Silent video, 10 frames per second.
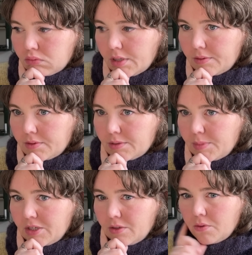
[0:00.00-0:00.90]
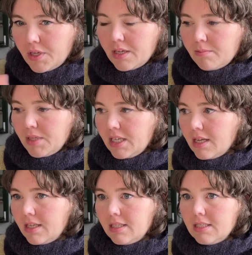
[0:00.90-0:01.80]
It's been annoying
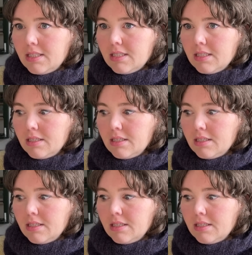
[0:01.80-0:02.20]
because